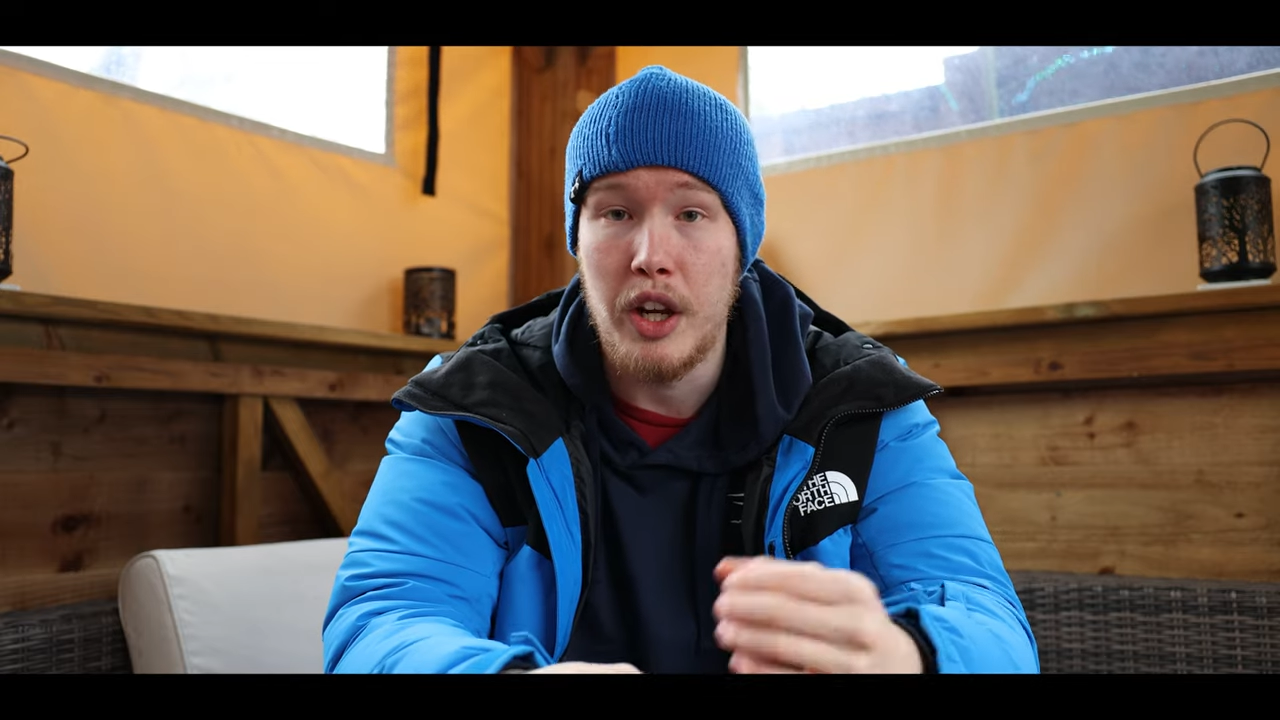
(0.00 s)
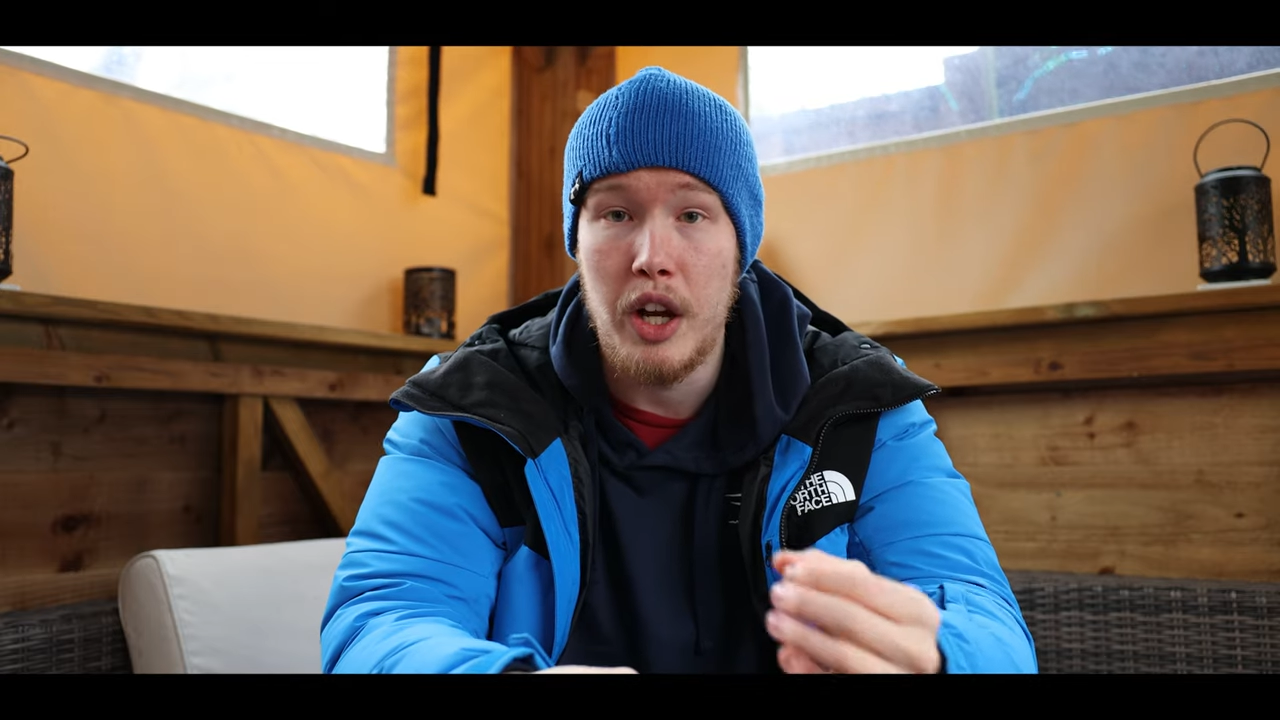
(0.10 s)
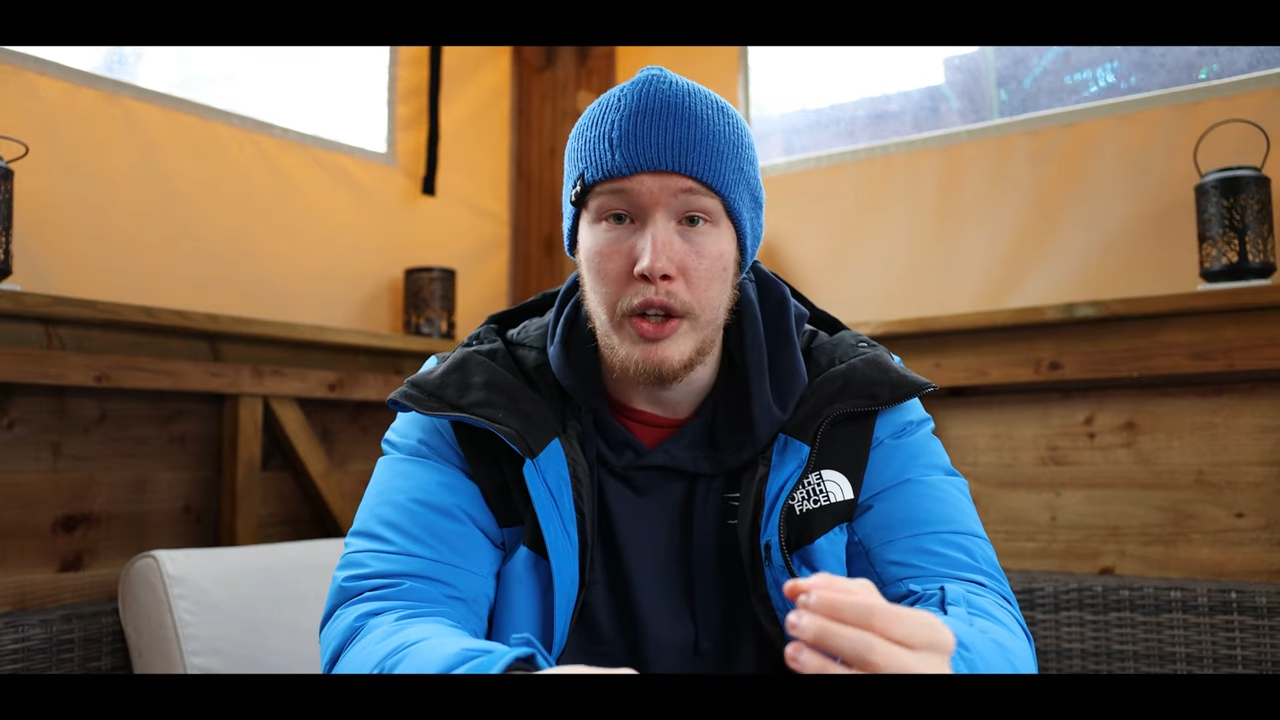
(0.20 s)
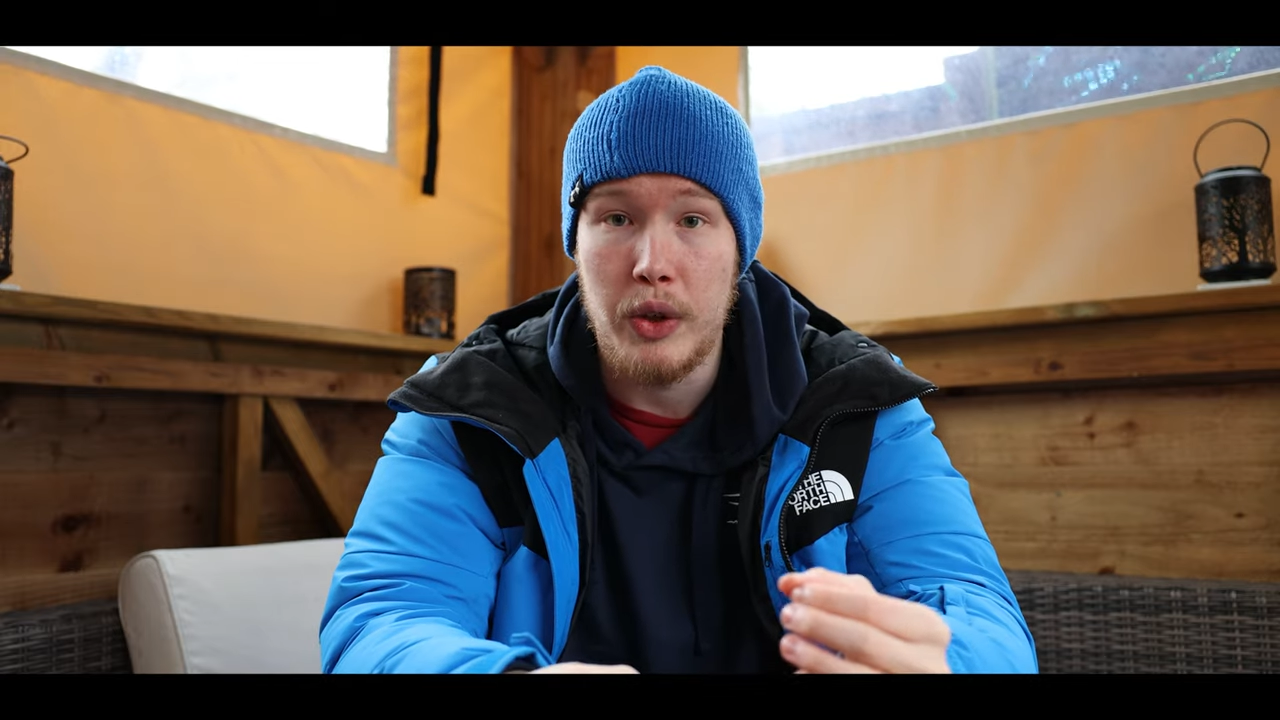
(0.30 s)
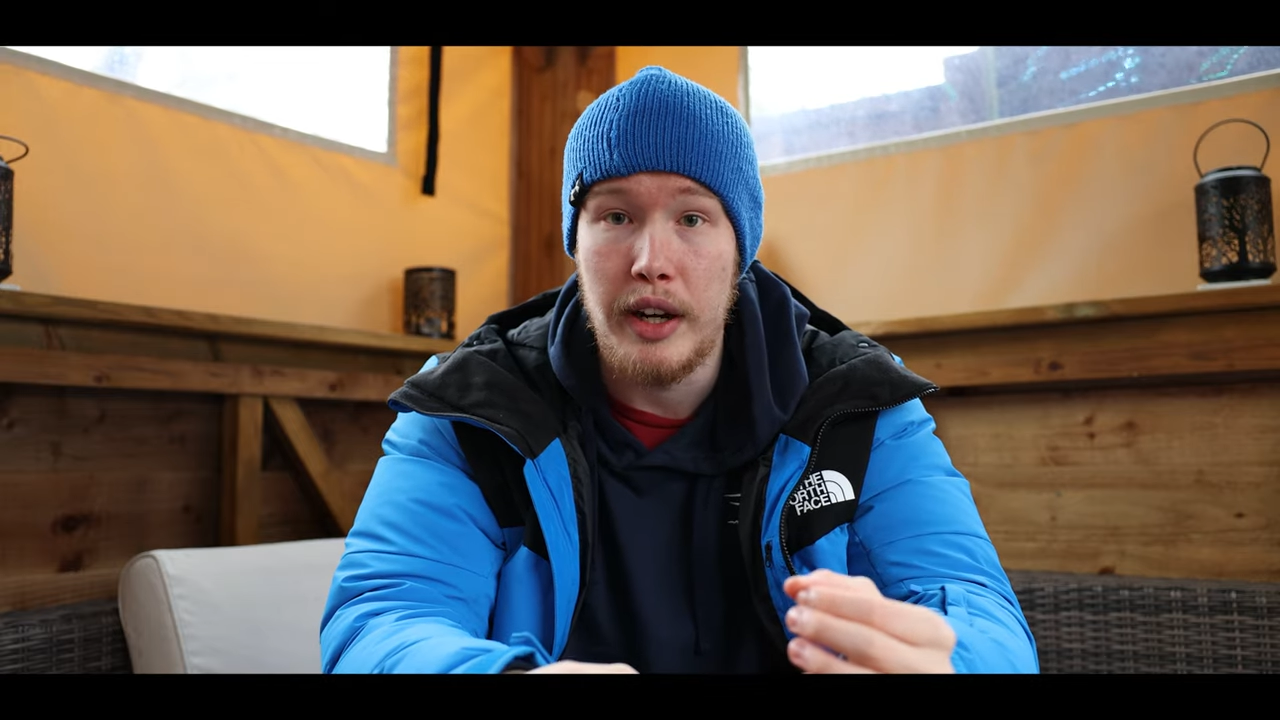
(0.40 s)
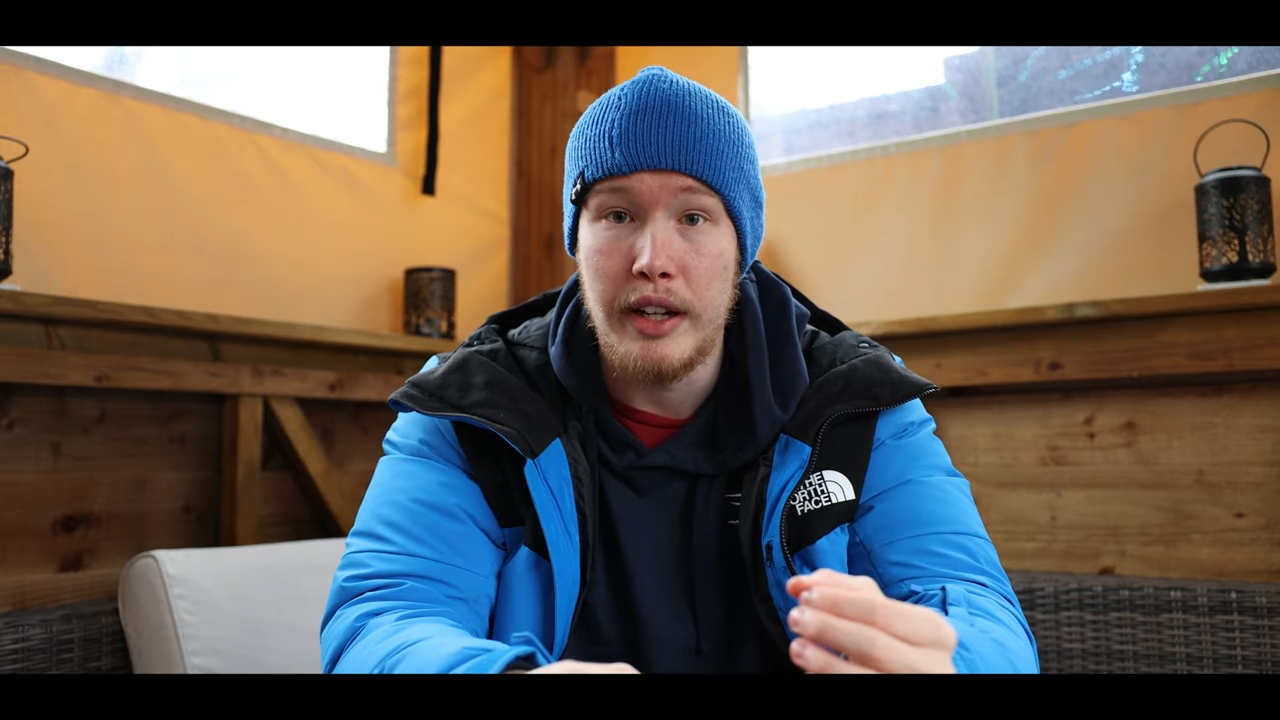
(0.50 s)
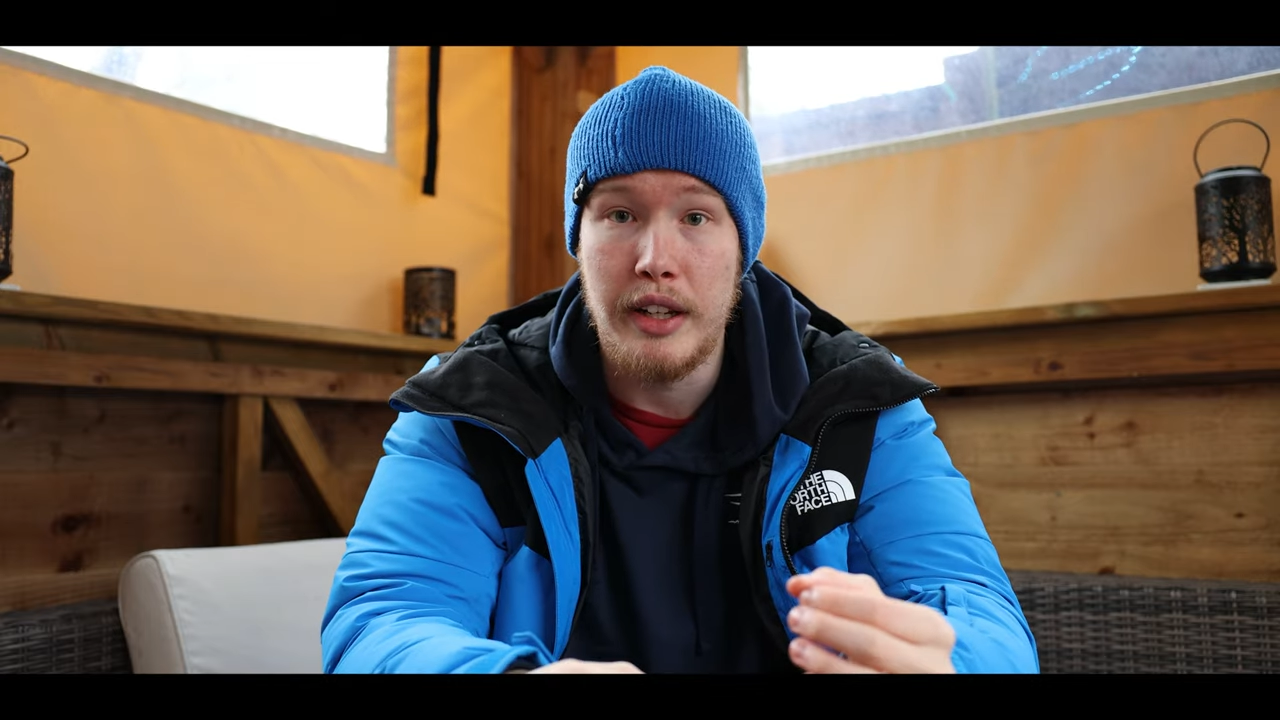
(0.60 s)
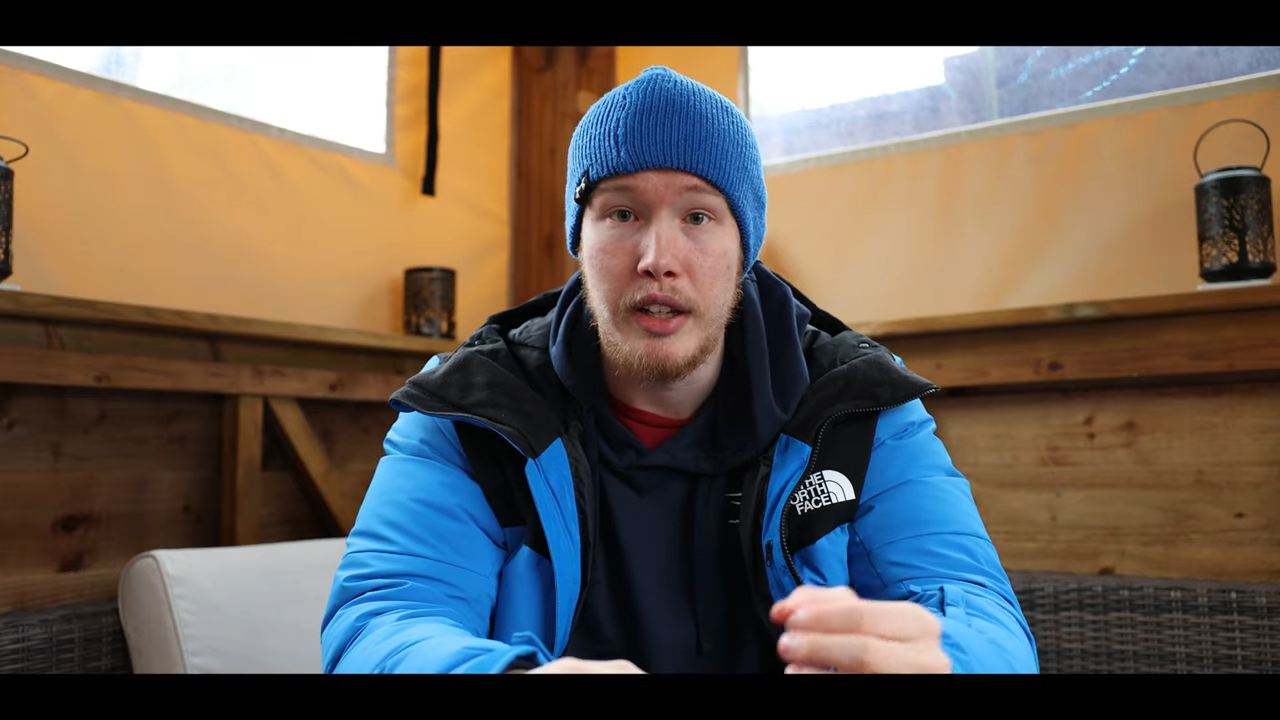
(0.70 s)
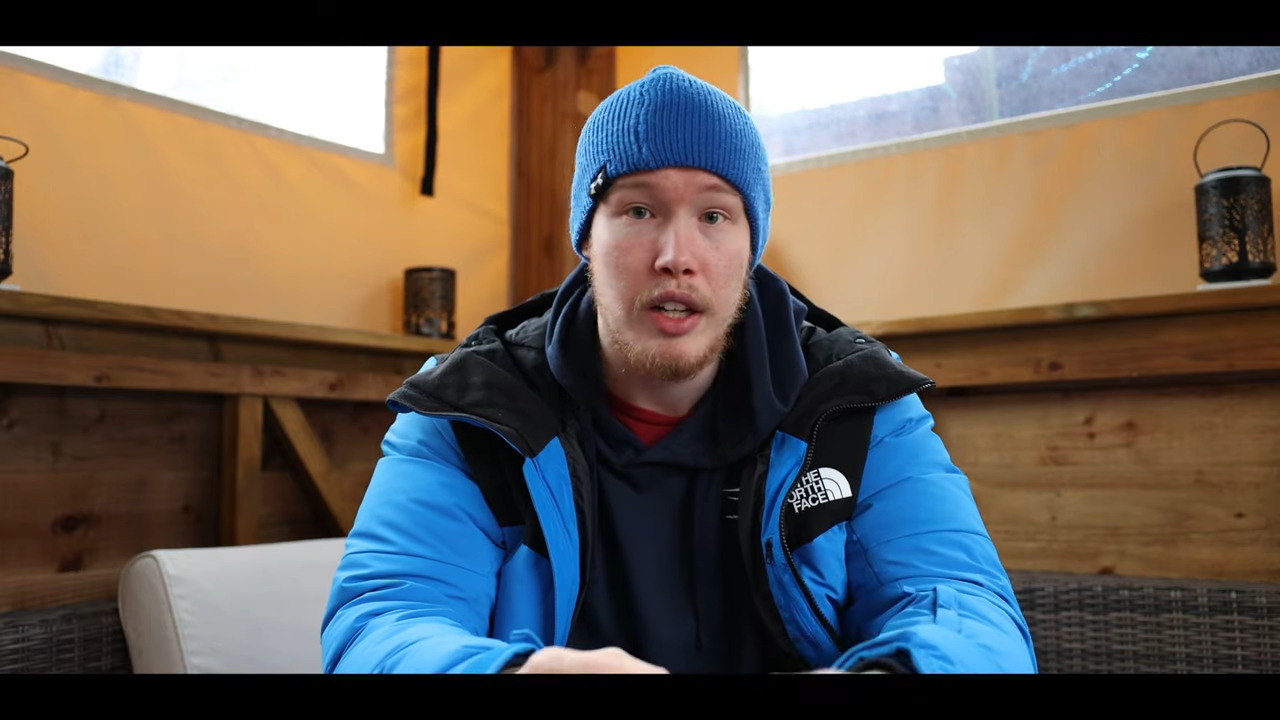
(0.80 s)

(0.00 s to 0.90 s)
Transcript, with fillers: colour grading.